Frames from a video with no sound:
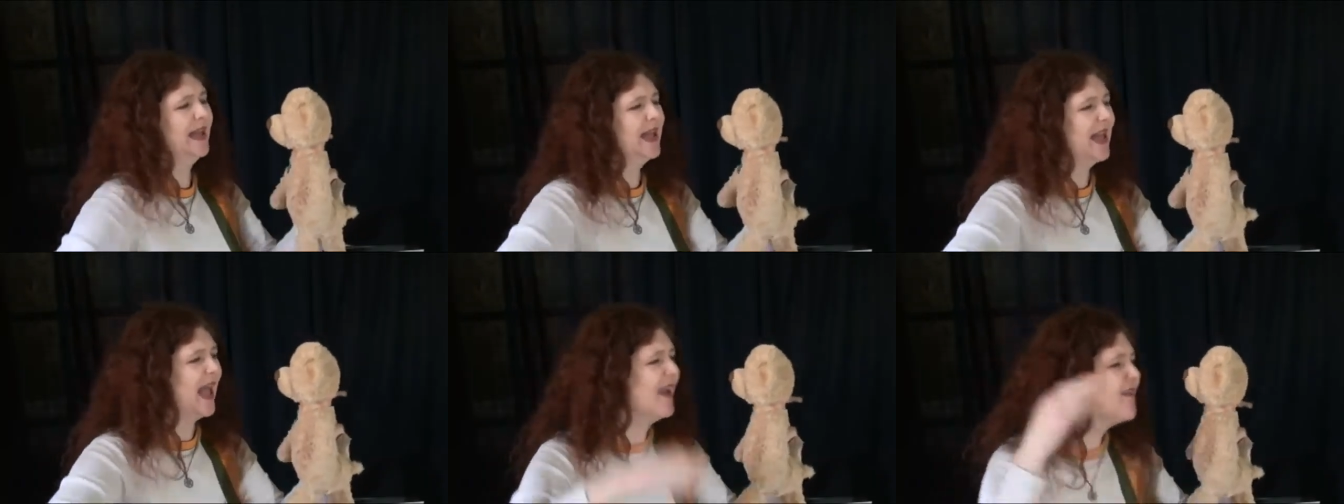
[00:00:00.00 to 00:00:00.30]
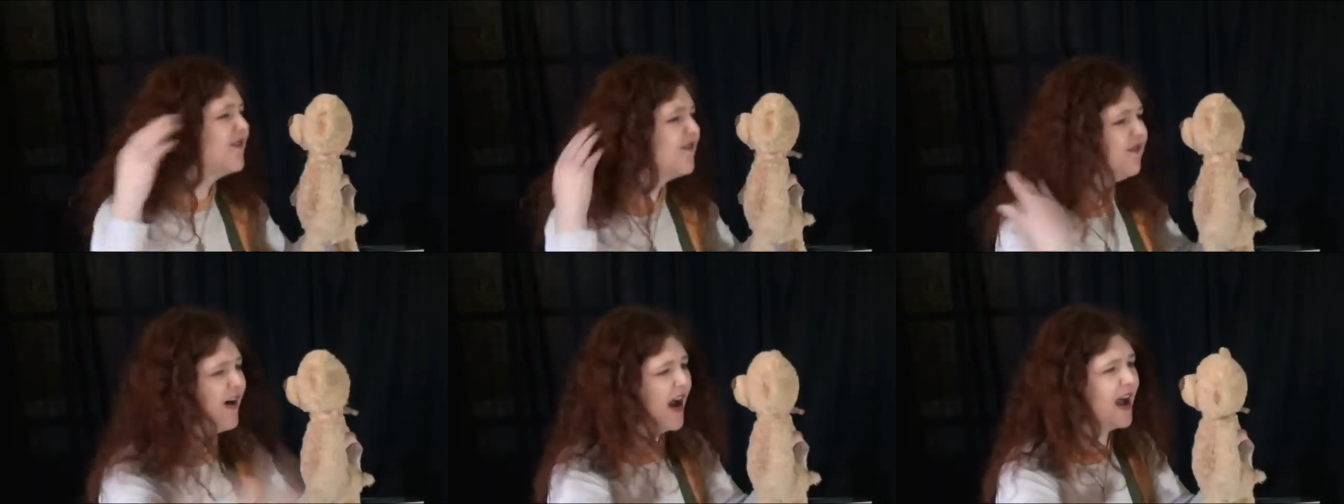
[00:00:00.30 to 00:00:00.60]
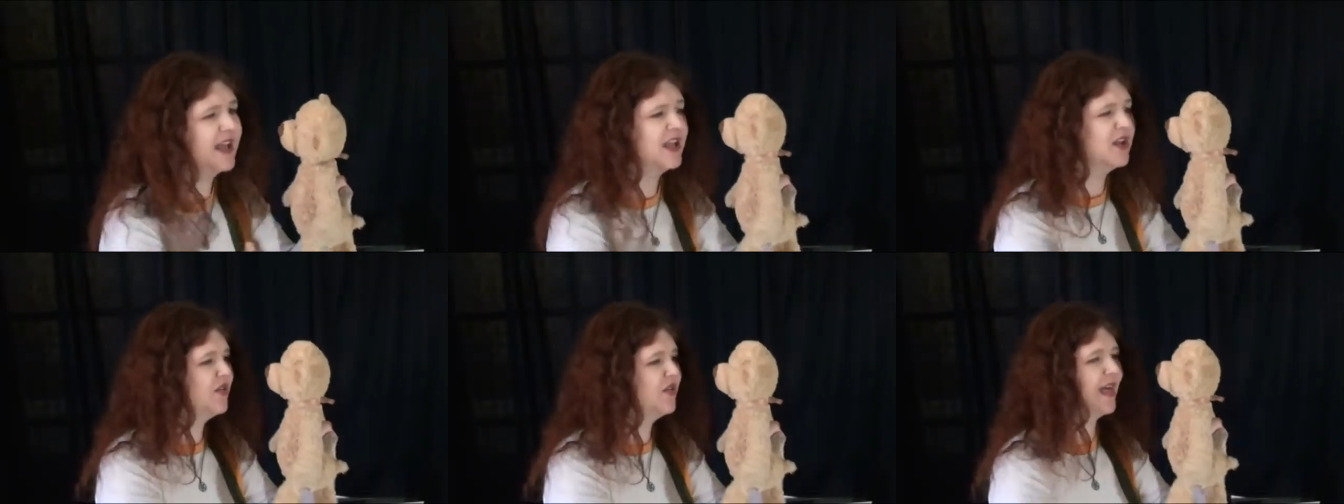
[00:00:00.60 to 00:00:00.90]
did I
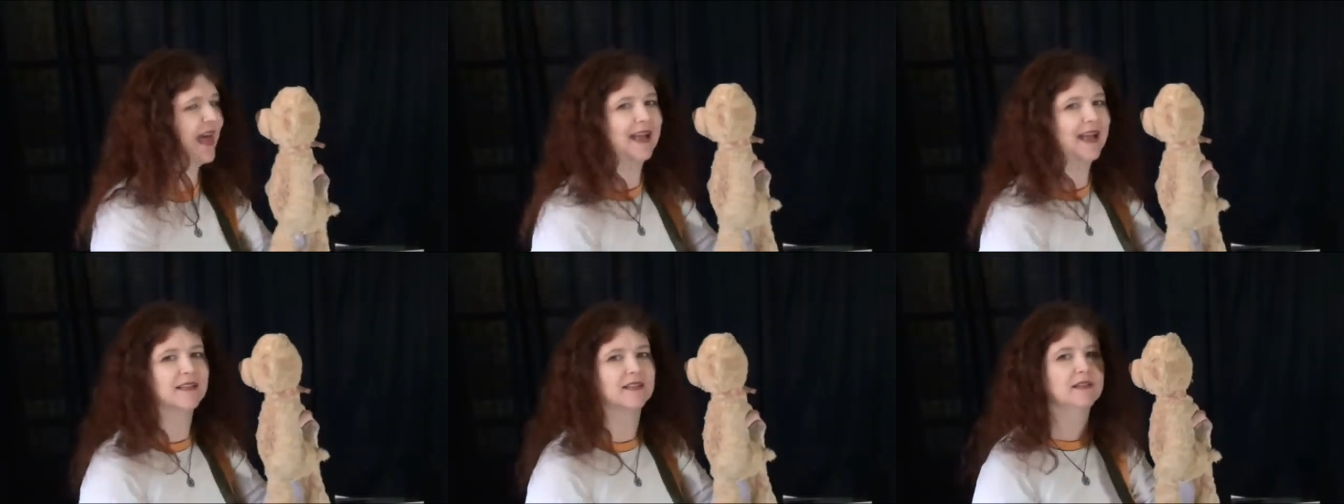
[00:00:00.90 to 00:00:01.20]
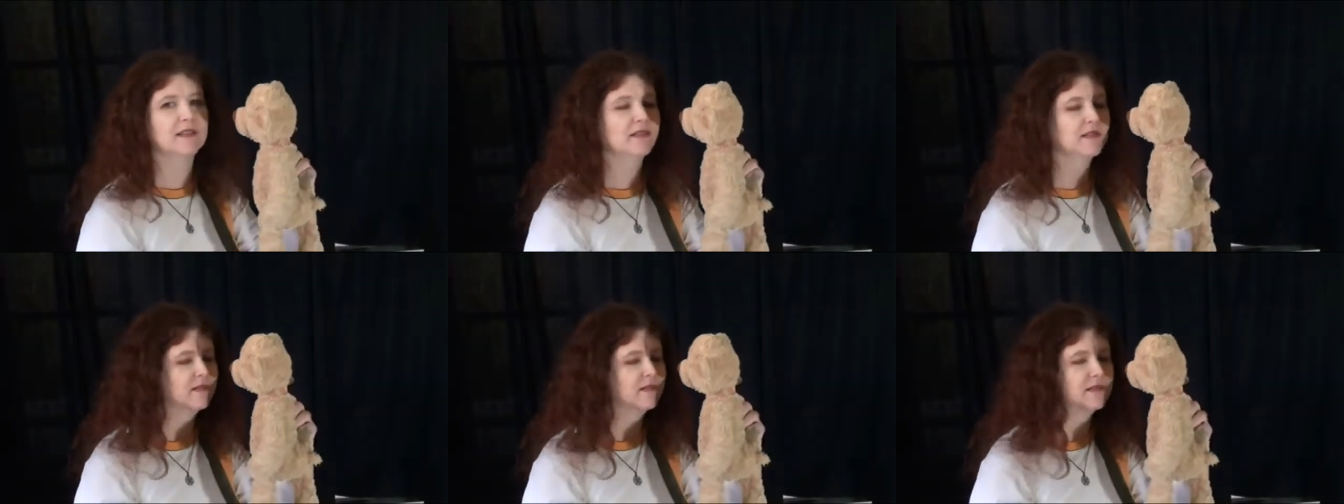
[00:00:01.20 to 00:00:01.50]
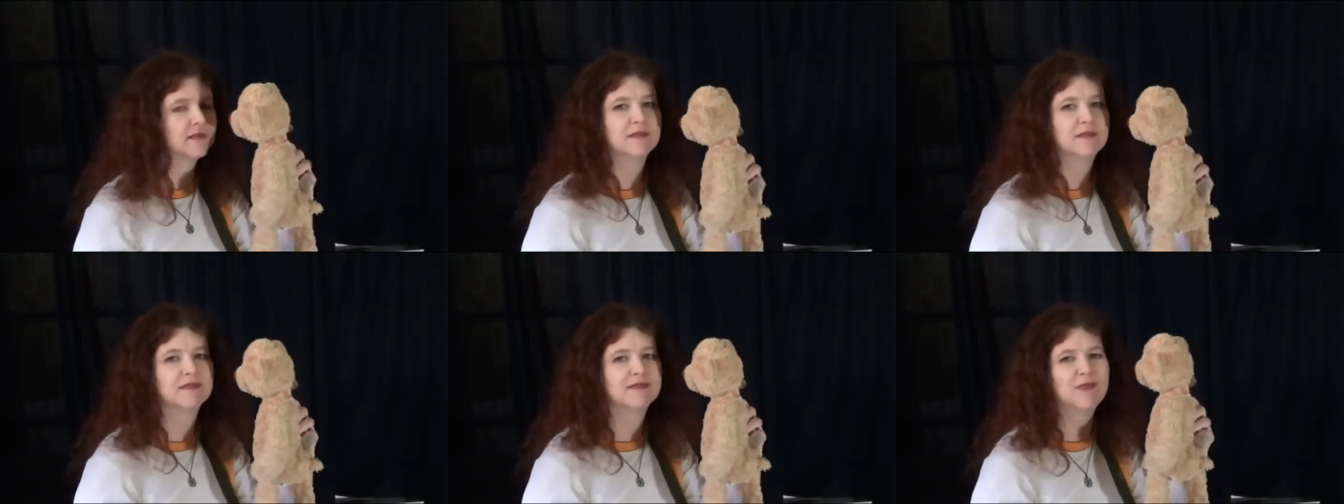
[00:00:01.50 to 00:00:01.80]
fuck you that...
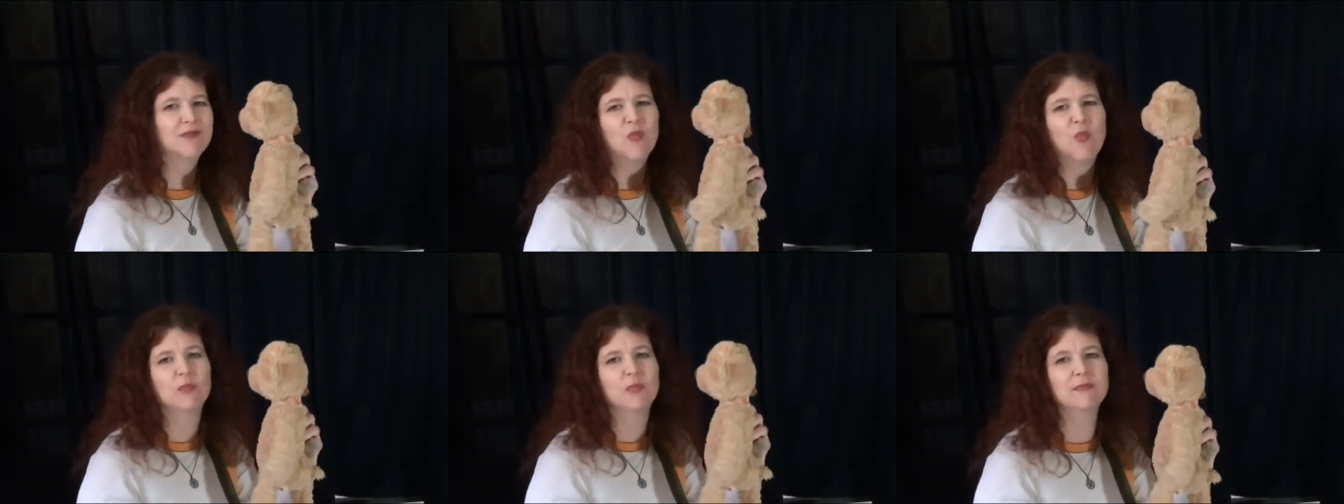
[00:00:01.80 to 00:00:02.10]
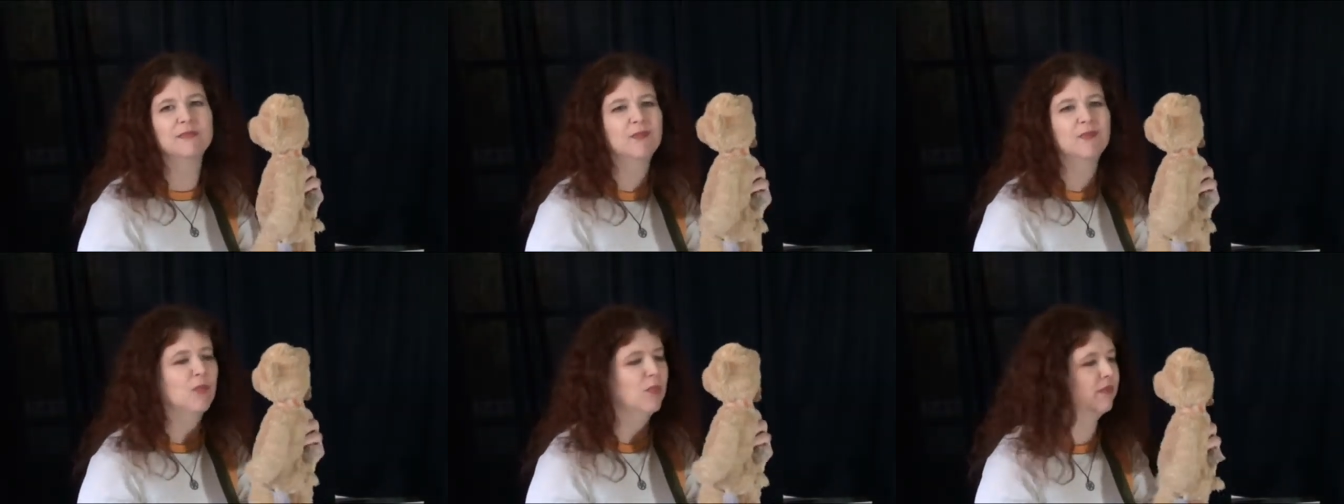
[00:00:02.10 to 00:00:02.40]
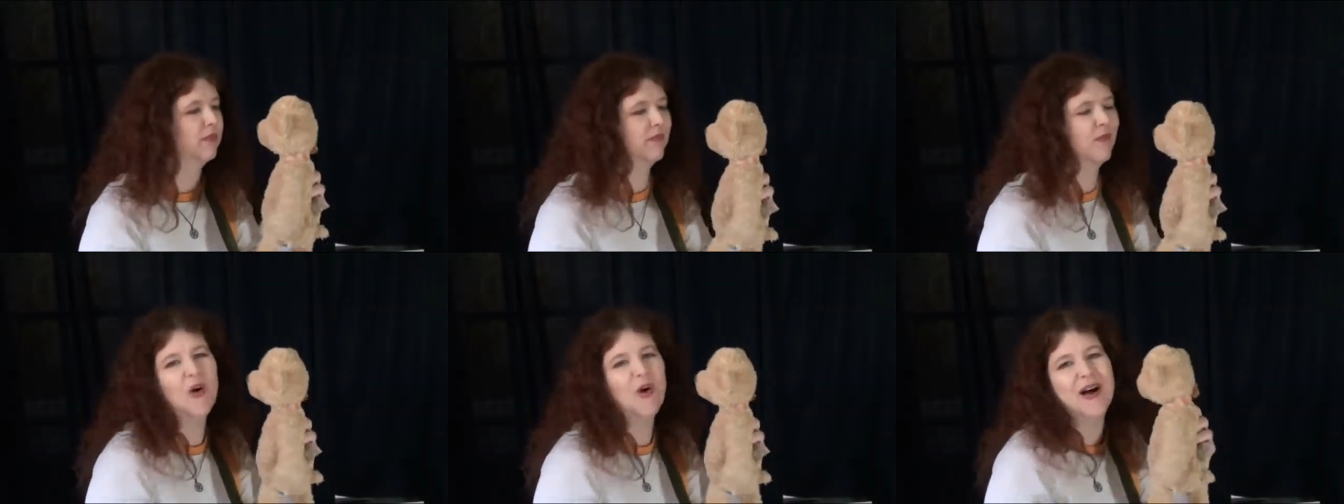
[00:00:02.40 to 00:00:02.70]

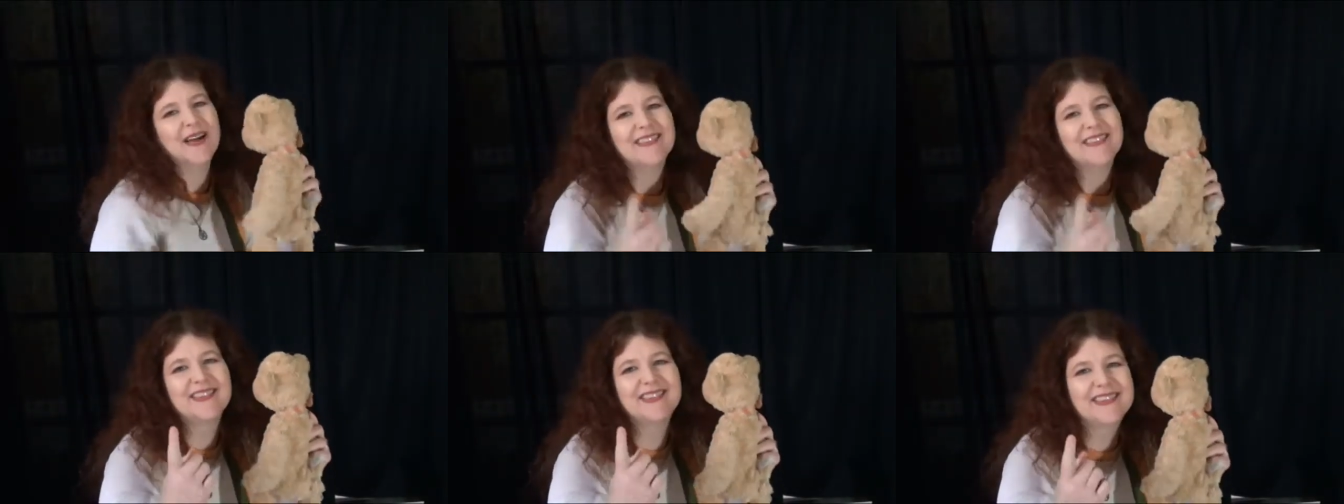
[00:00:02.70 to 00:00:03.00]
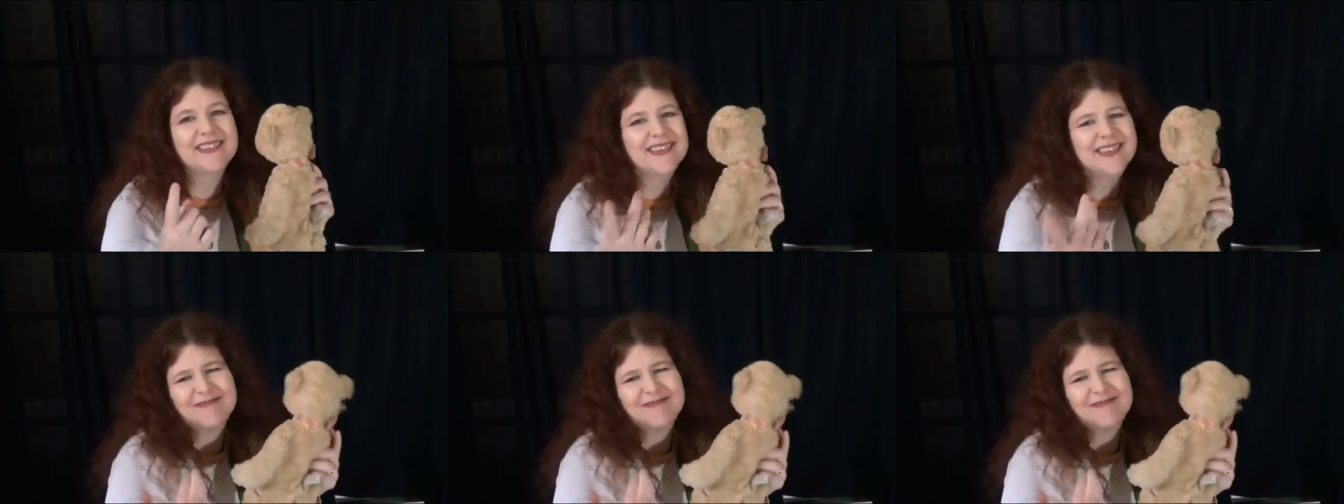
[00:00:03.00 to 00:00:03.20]
once?